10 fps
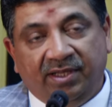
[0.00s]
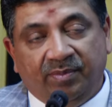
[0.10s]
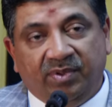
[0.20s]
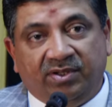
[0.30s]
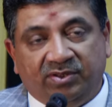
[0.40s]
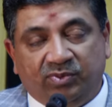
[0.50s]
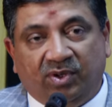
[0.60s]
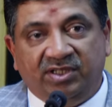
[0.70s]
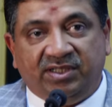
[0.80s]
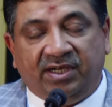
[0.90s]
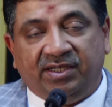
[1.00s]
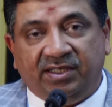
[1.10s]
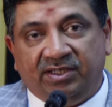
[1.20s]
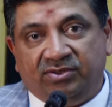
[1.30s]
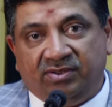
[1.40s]
because what is cutting
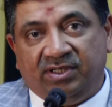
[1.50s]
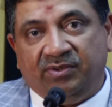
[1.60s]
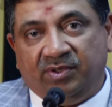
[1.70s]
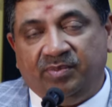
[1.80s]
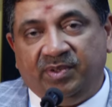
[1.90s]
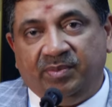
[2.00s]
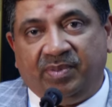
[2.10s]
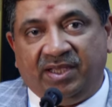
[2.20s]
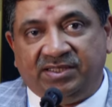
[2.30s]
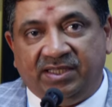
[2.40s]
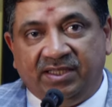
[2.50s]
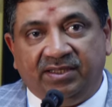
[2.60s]
edge today will be passé